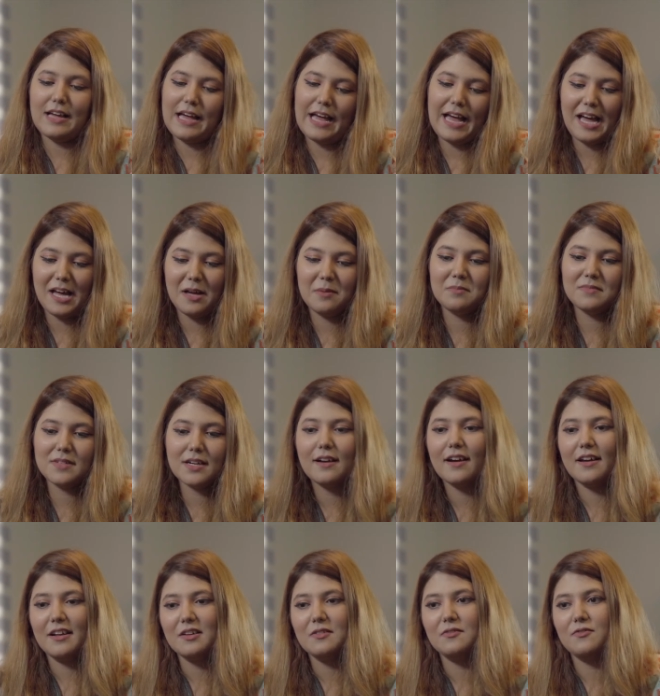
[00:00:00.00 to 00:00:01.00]
I'm the
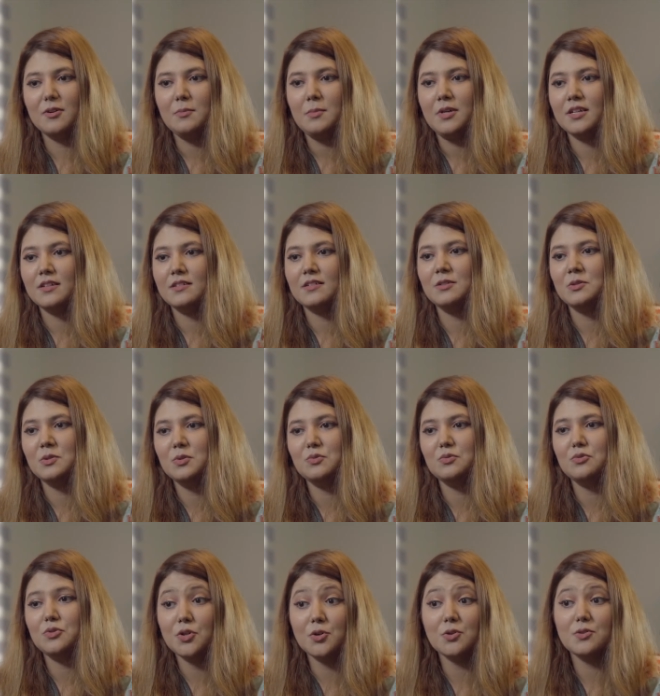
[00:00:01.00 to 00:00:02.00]
kind of woman
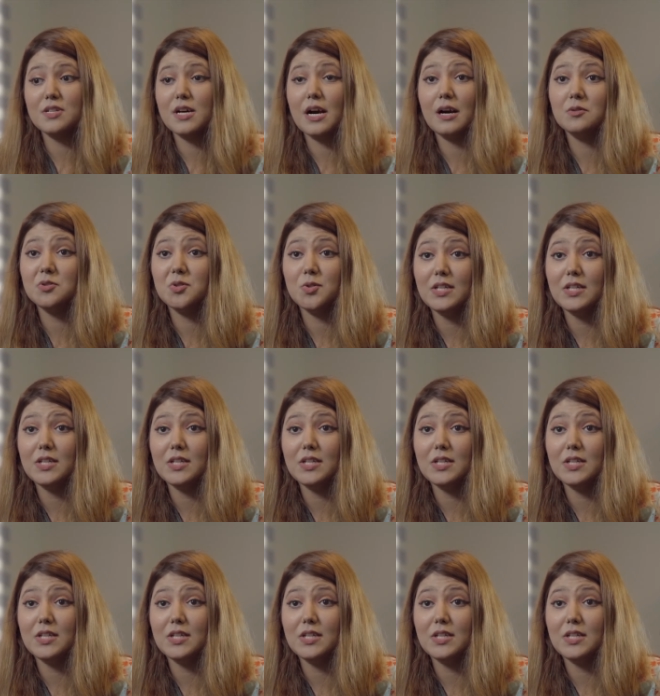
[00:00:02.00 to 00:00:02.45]
who knows how to